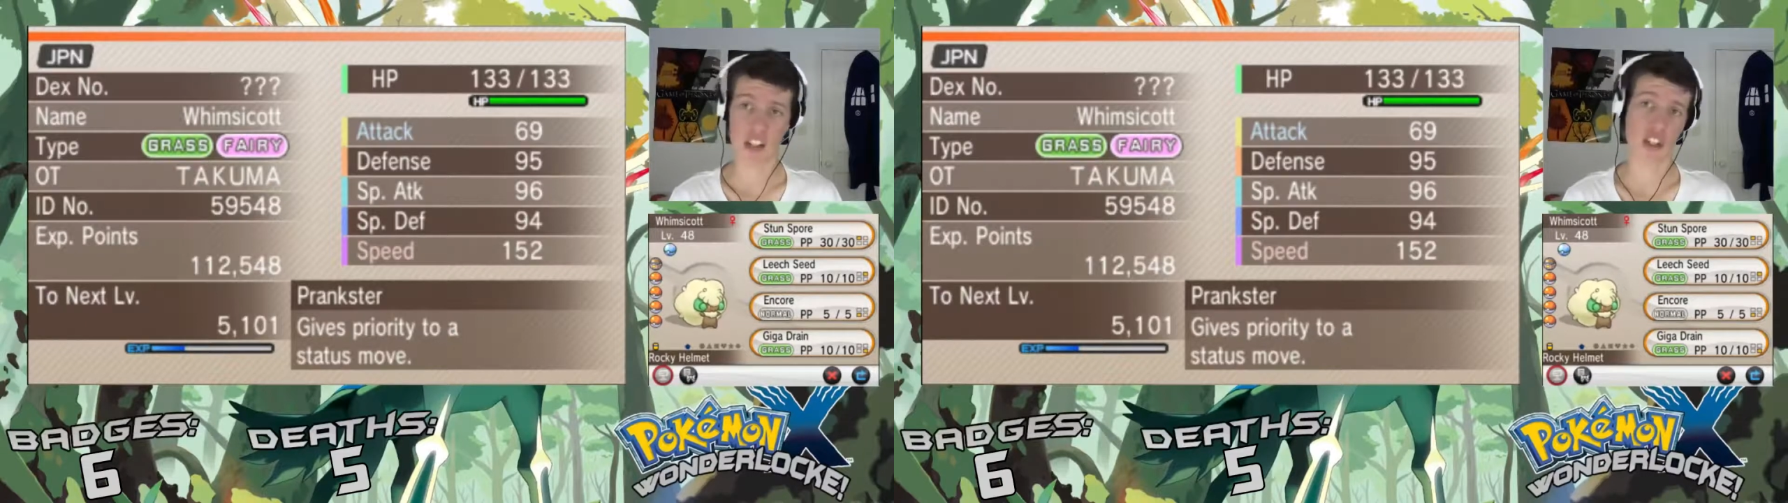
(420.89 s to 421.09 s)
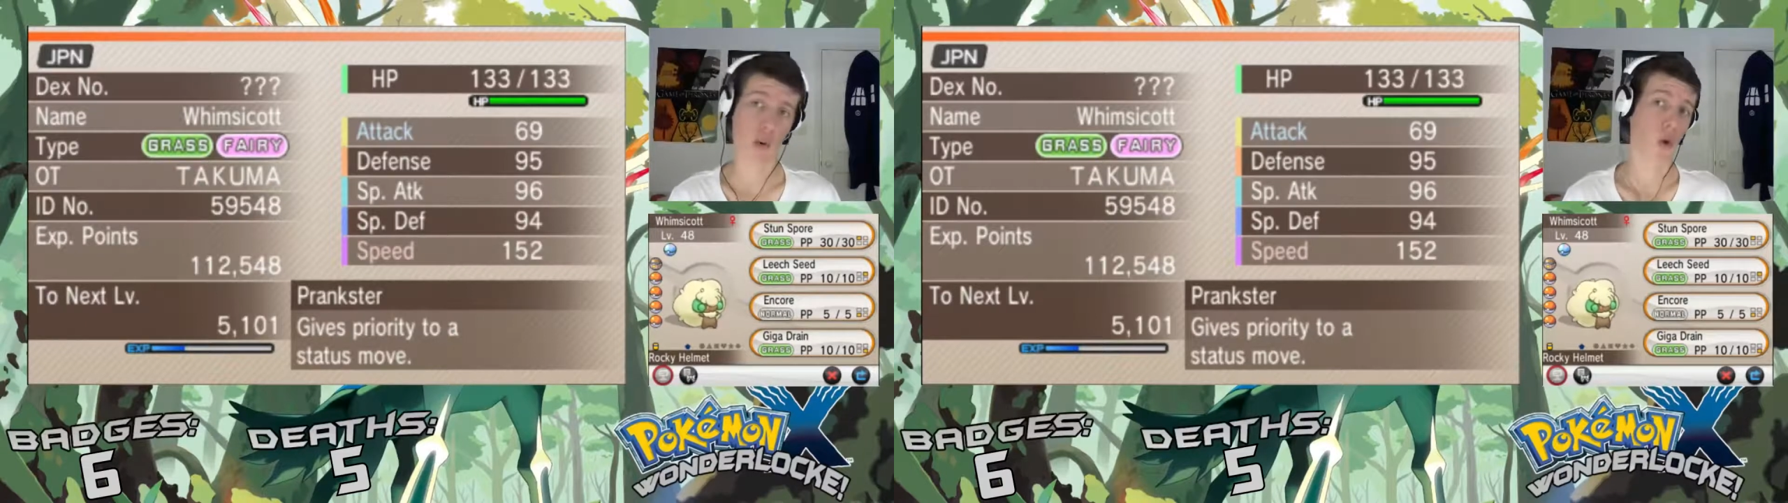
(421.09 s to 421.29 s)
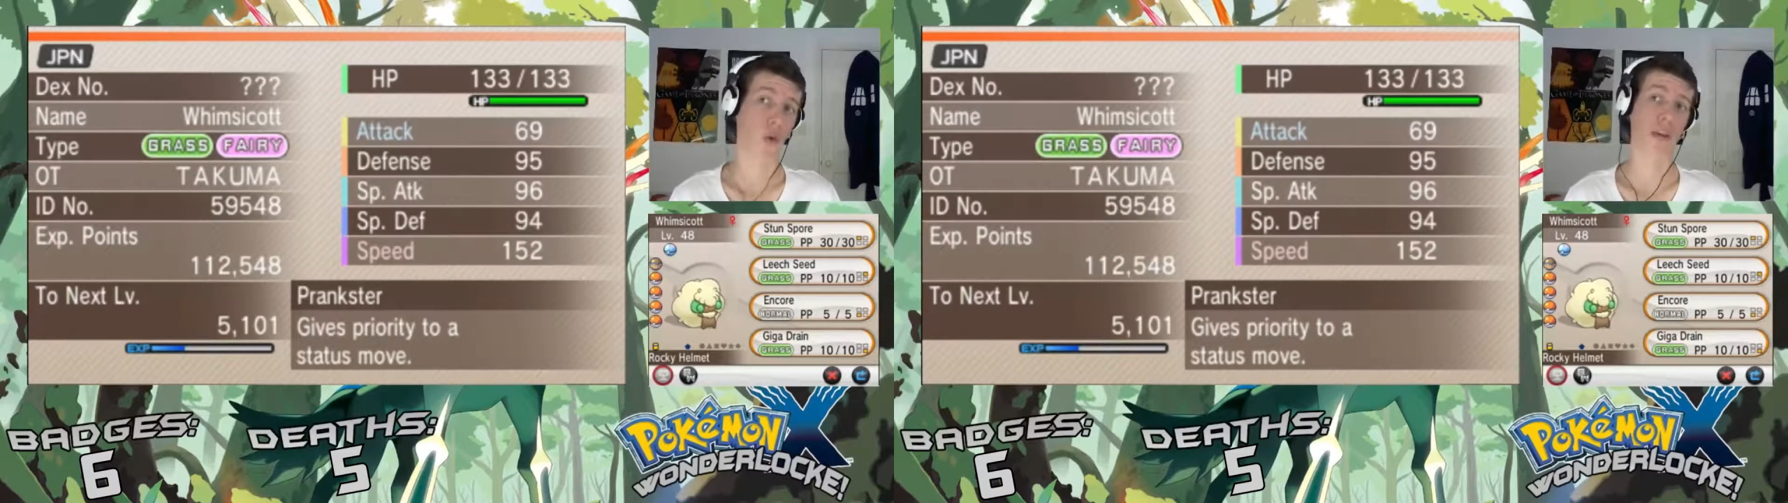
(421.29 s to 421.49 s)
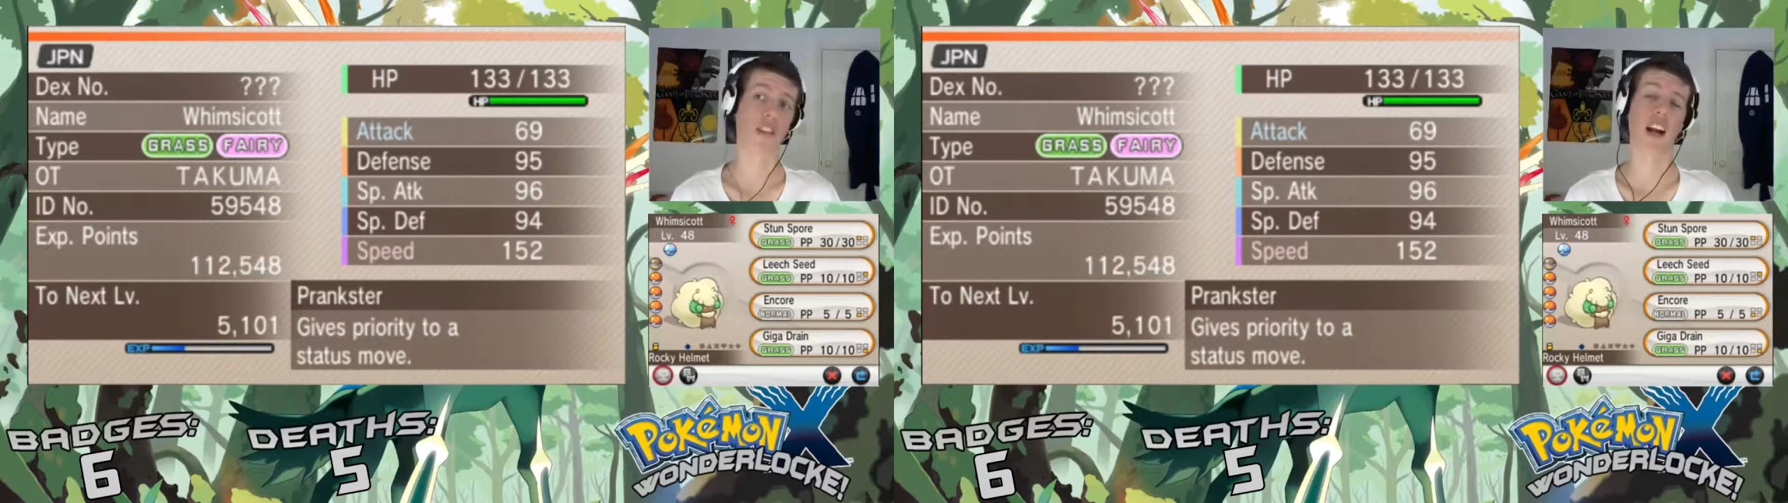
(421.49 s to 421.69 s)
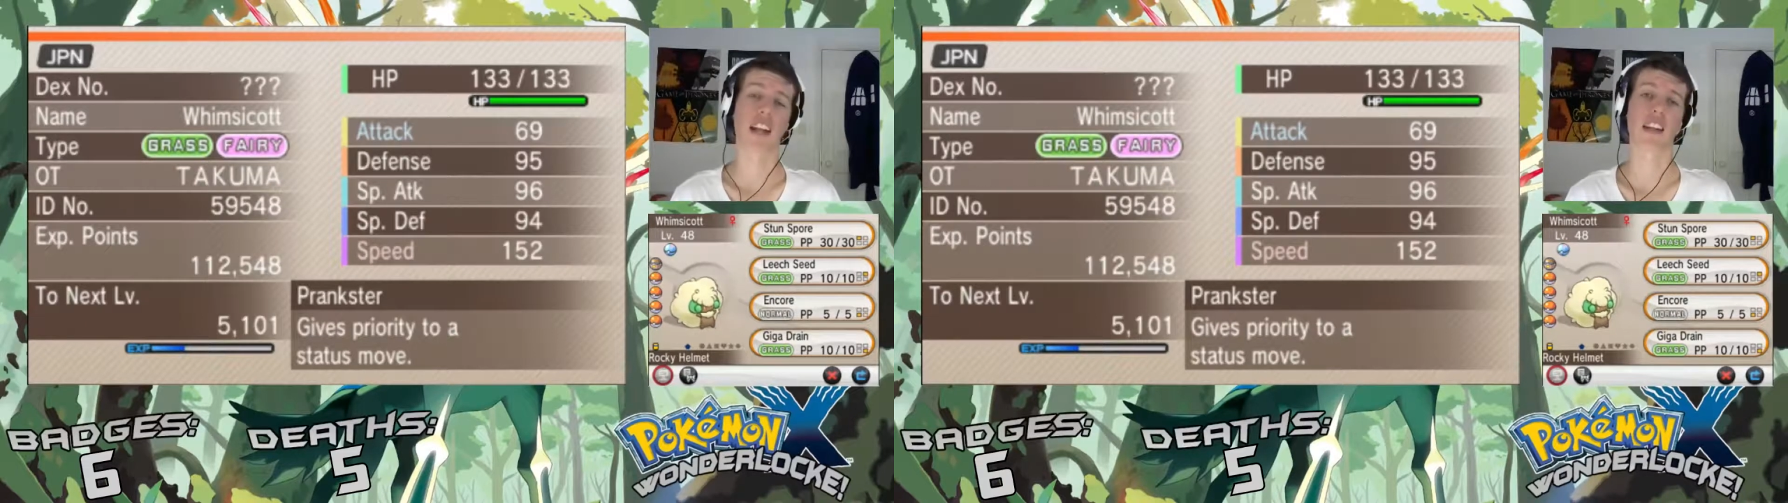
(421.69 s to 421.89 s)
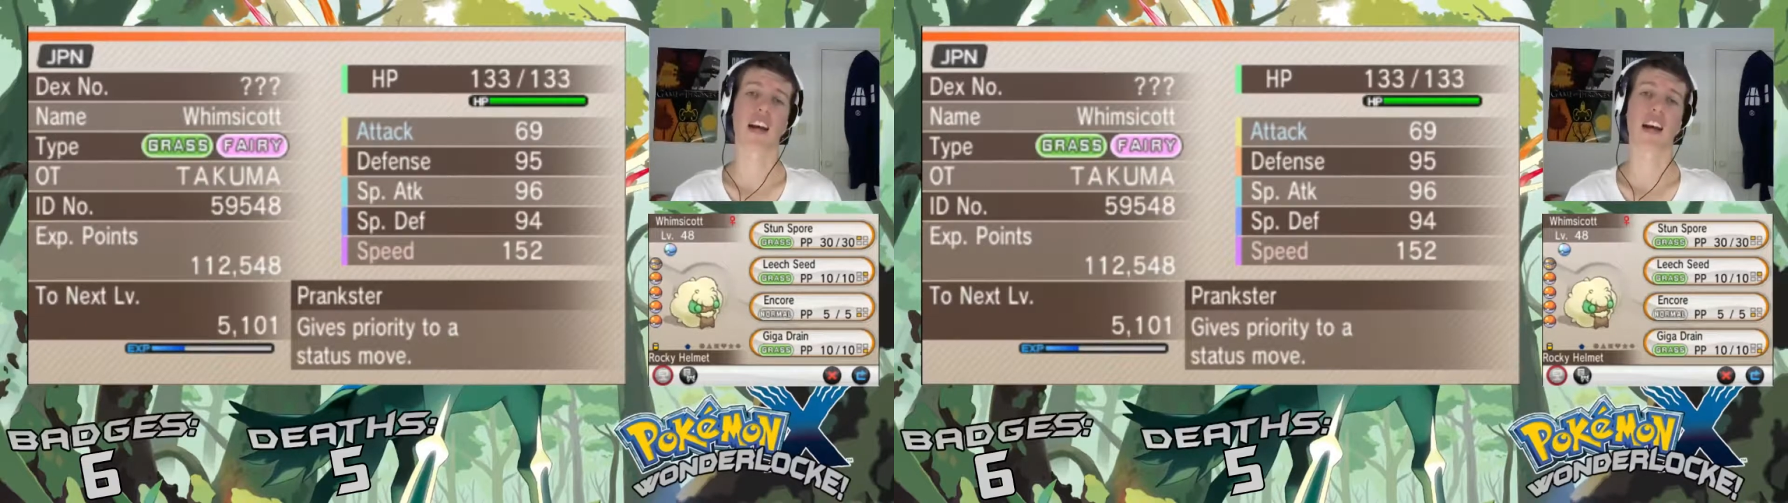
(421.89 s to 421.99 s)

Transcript: she will be running